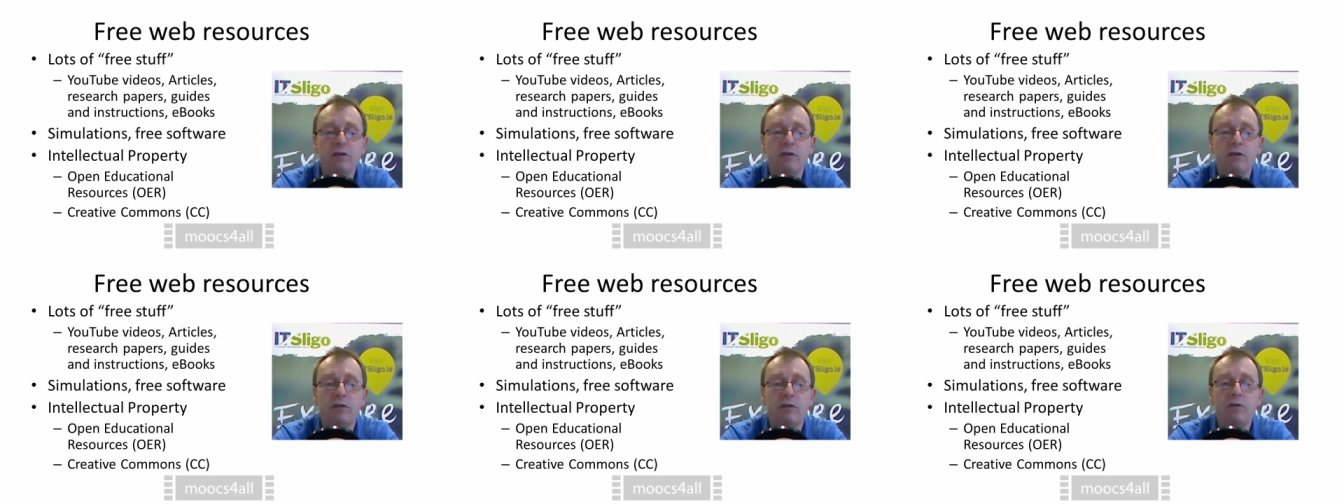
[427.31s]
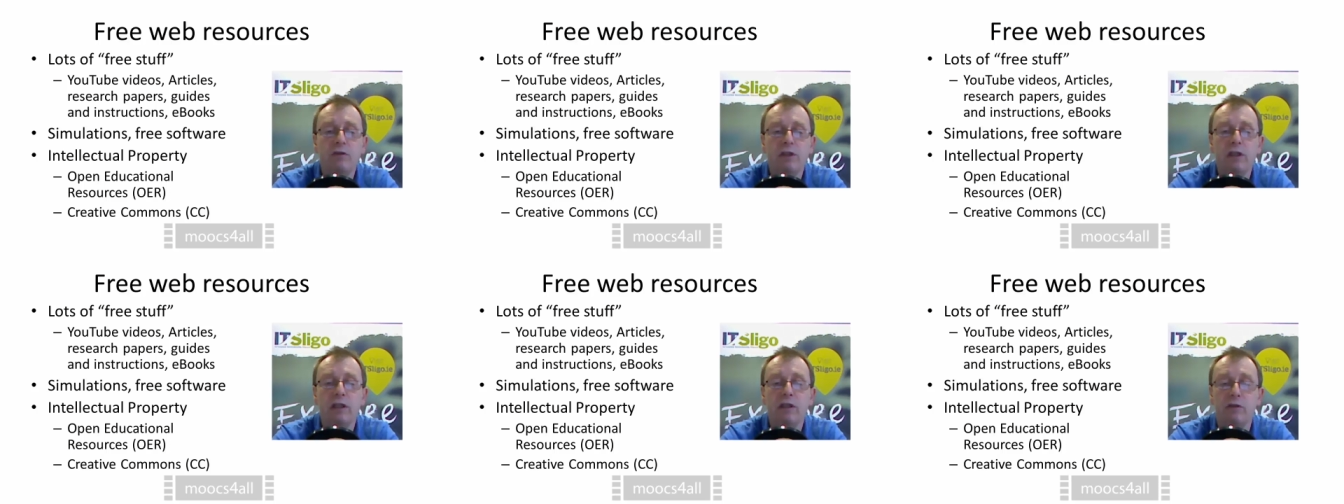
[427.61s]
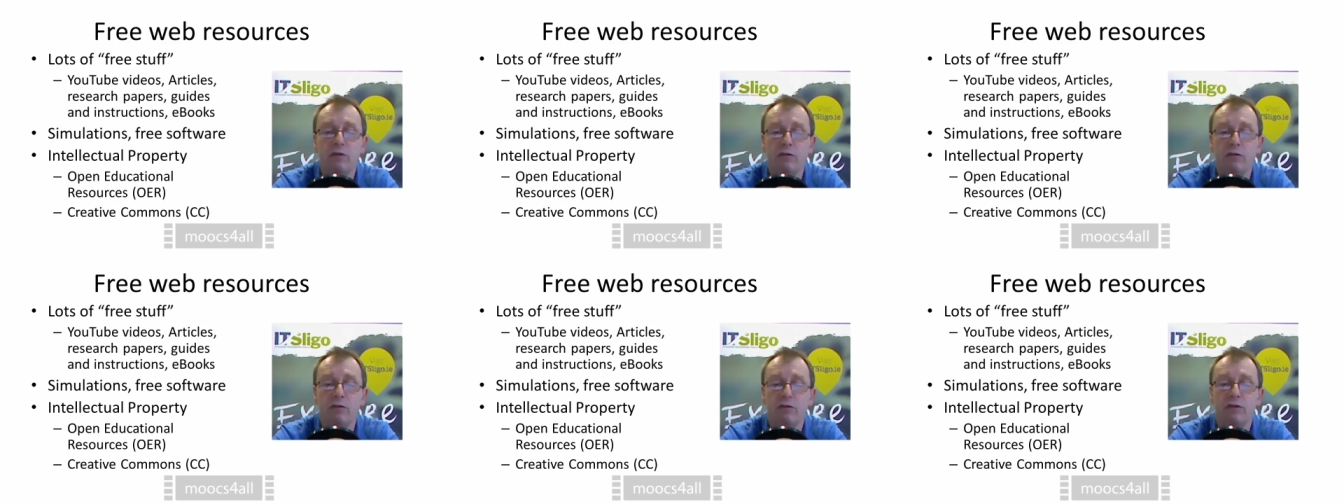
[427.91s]
usually
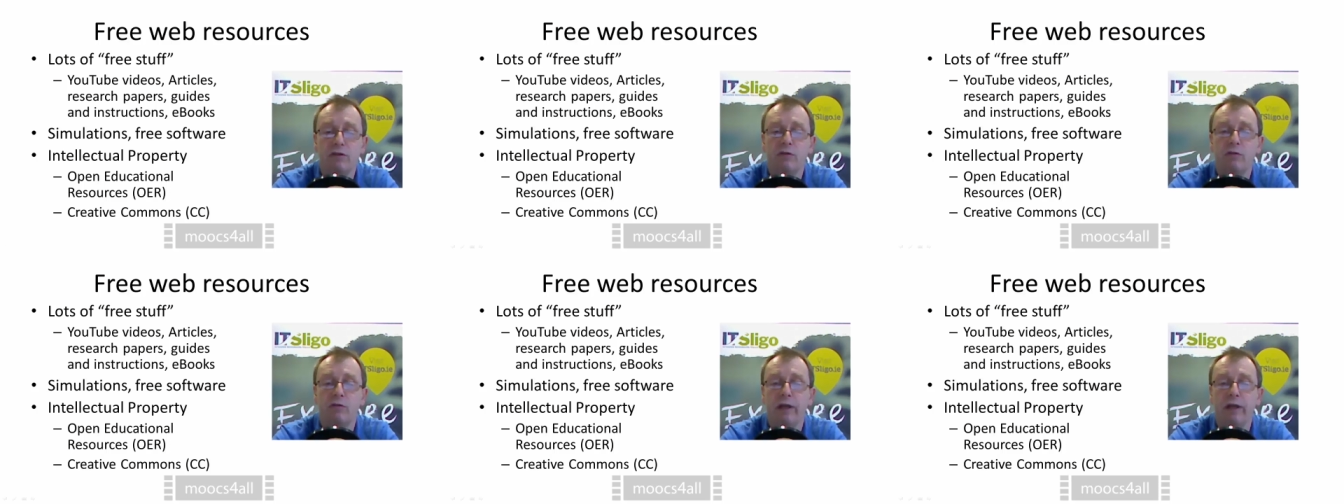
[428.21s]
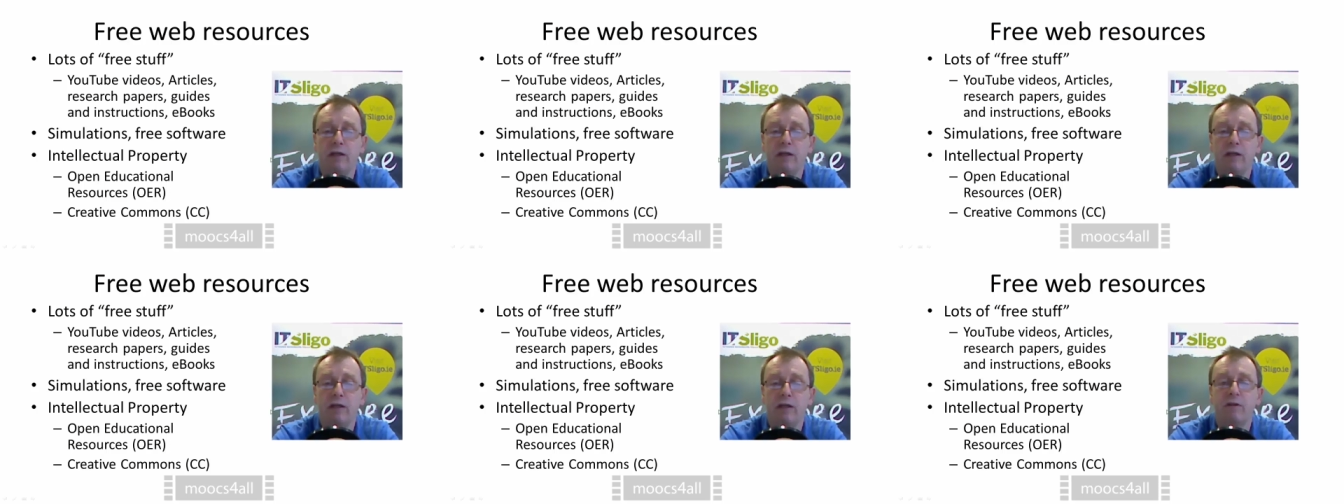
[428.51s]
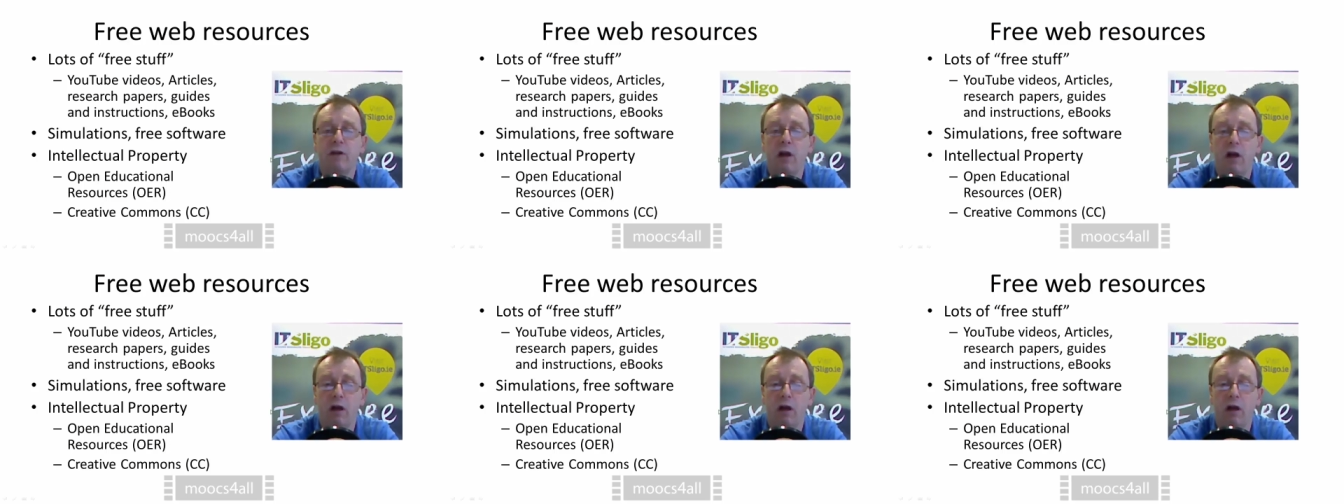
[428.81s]
use Creative
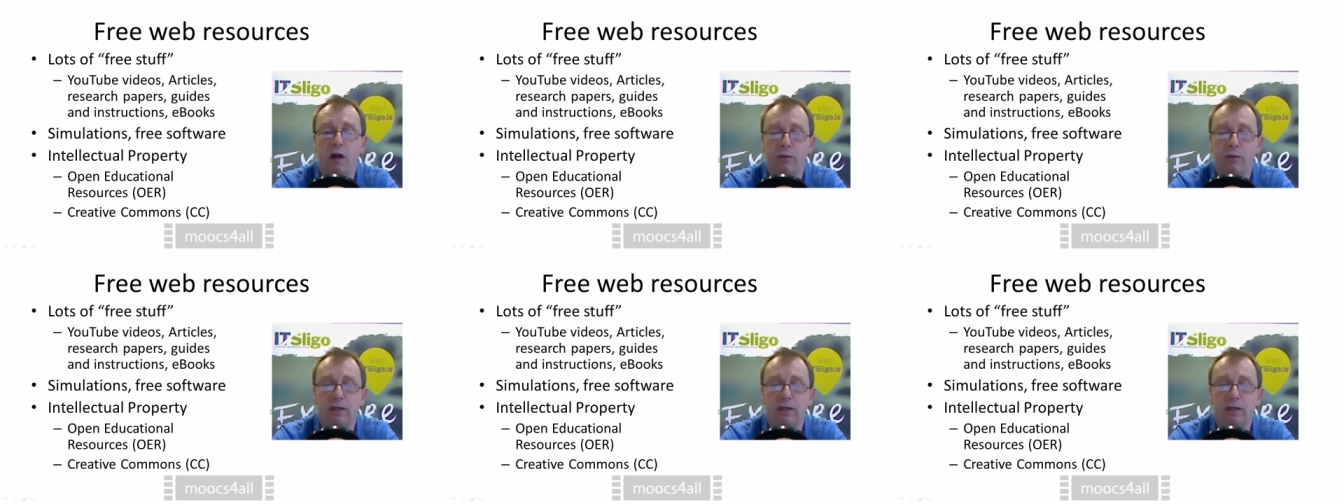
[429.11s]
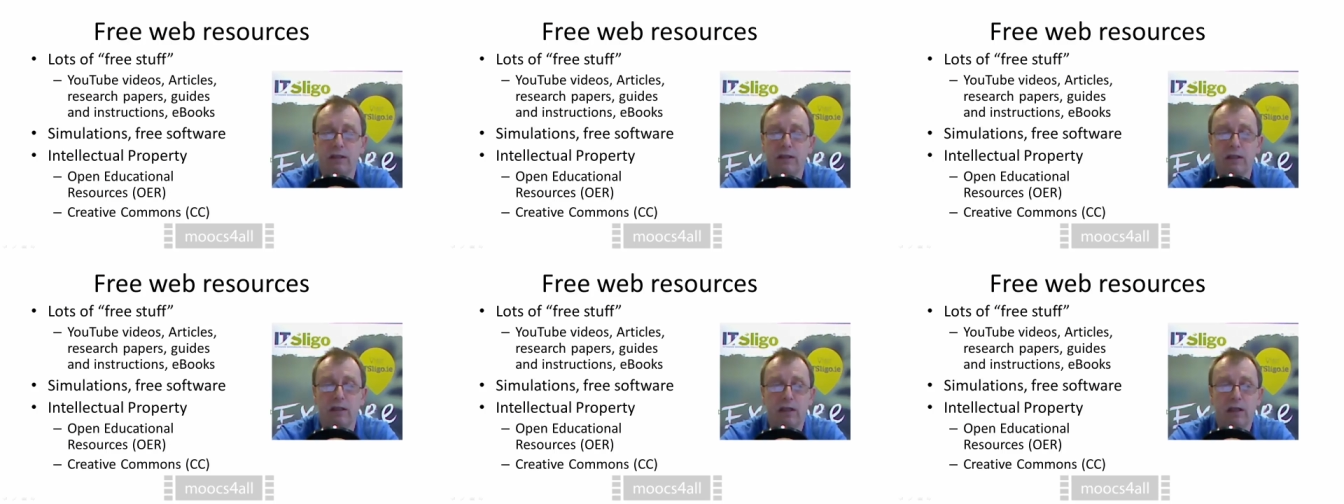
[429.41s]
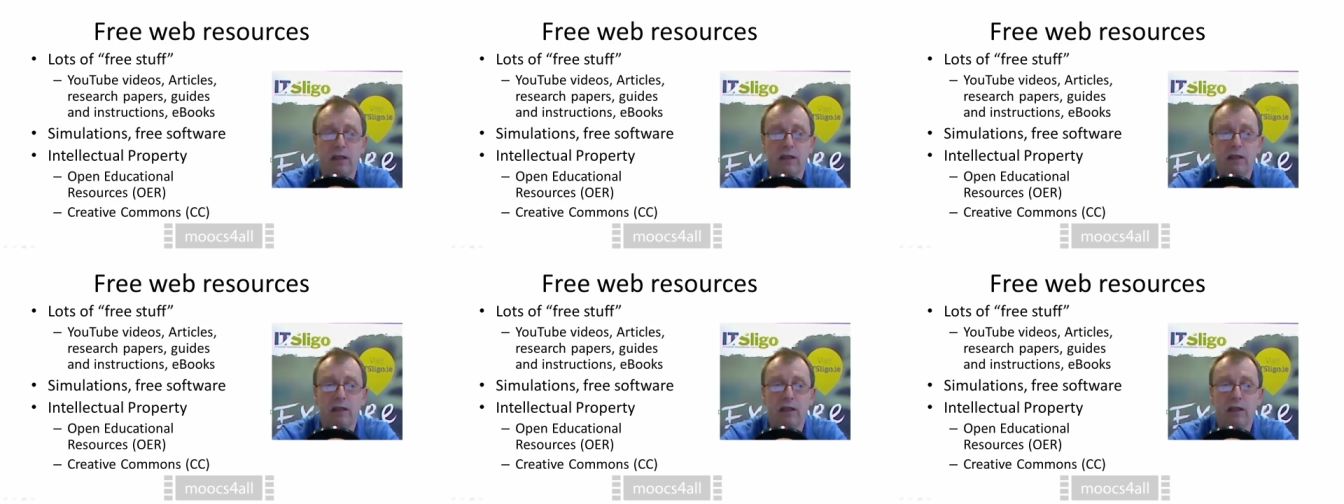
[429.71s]
Commons
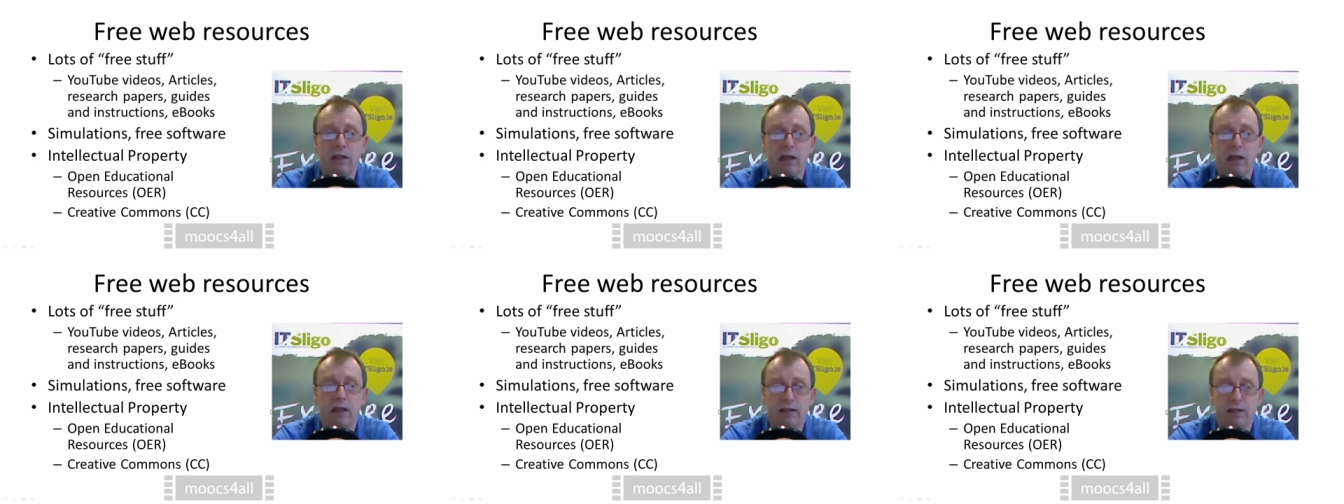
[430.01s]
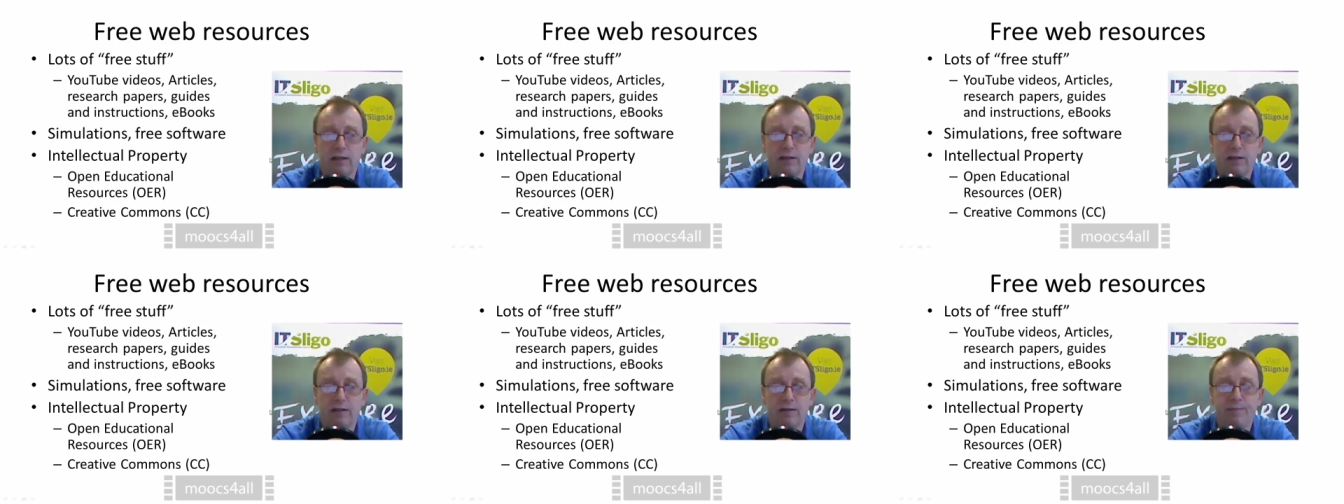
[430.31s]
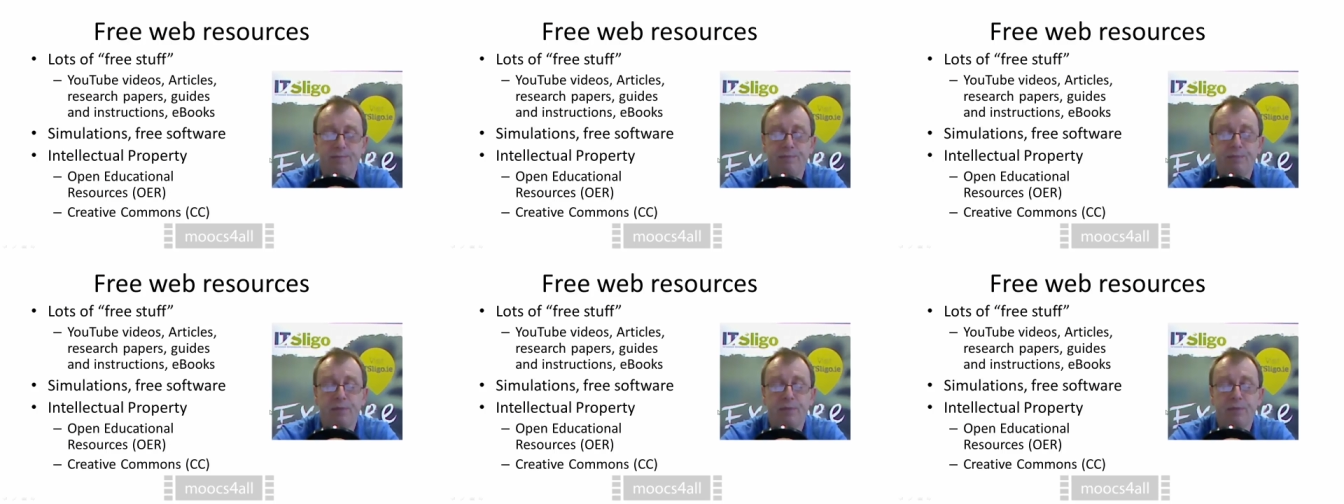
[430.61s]
license.